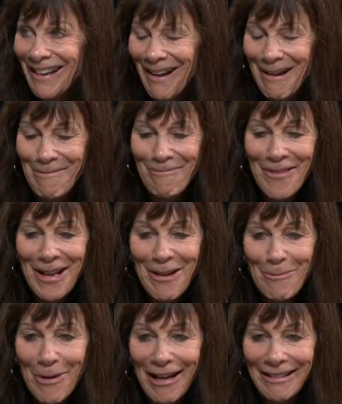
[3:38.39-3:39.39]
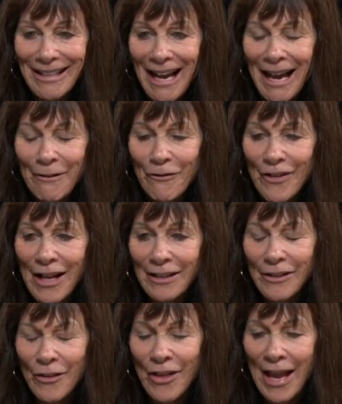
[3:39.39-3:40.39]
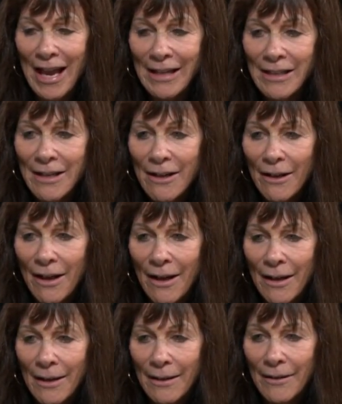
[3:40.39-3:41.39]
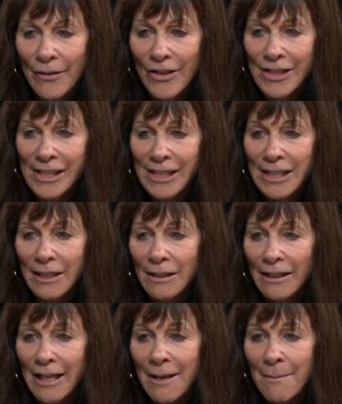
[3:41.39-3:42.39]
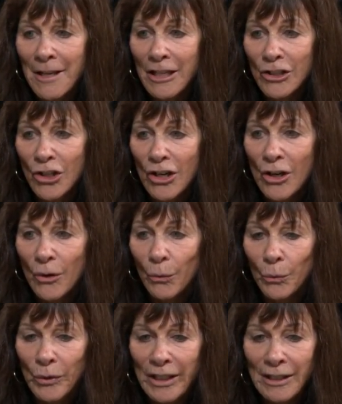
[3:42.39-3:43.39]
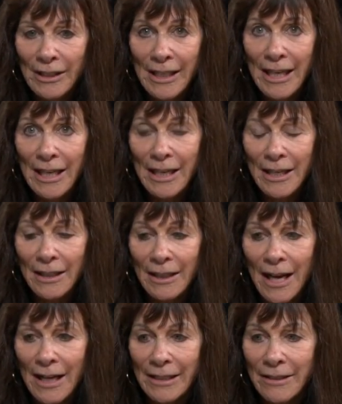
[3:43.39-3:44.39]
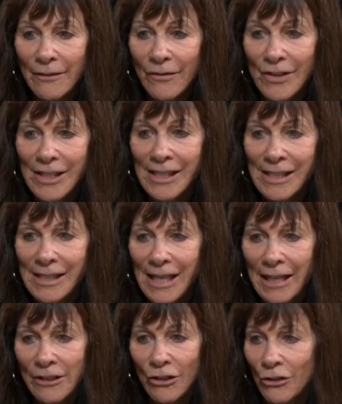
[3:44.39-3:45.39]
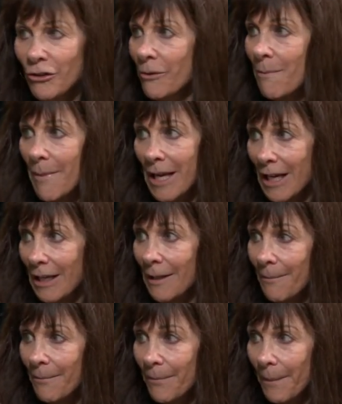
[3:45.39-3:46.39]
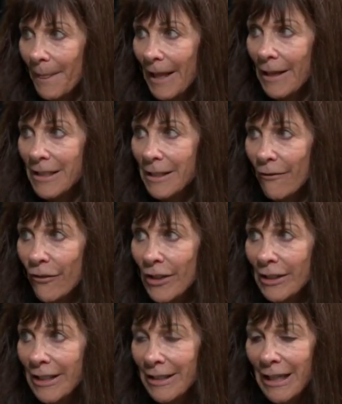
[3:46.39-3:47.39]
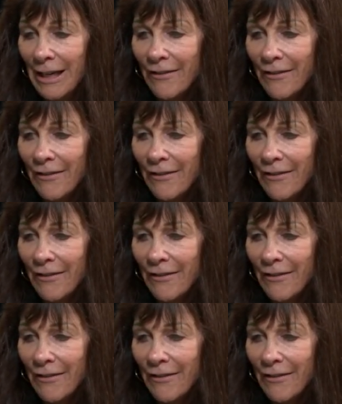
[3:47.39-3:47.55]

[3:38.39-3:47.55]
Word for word: Um, but I felt that uh, the still image really kind of centered me it's a feeling that I've